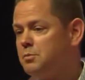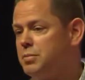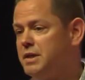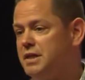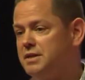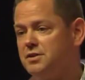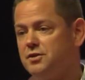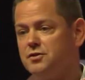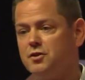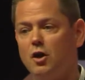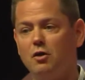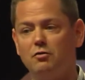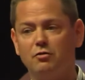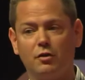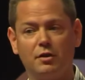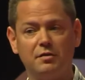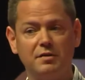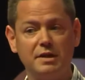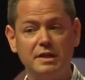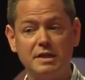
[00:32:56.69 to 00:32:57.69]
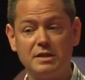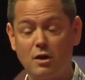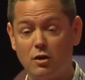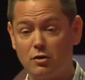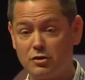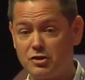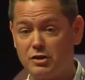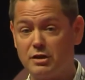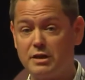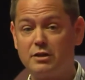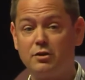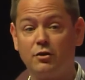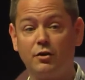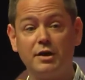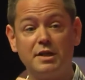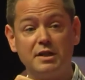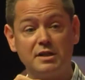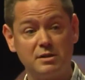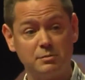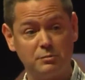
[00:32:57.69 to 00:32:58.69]
pieces over, and then he's actually
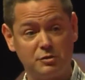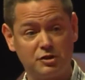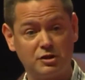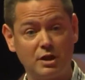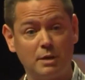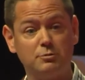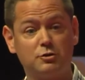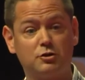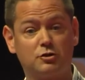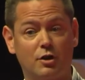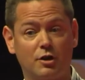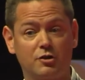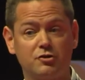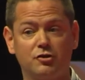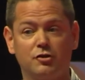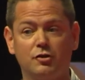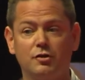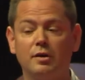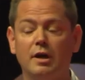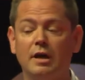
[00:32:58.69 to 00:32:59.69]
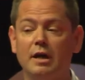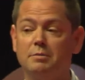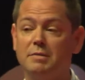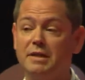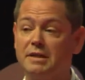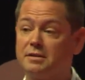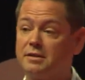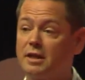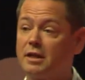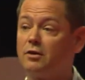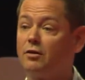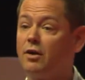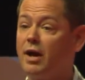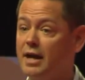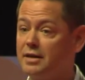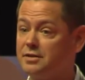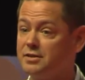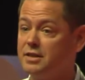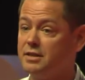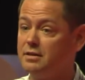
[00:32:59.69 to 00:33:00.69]
creating some substructure, et cetera,
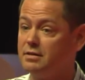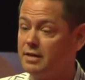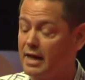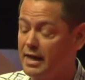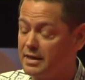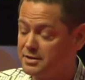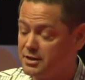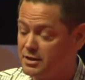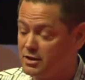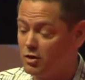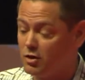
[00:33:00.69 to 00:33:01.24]
as he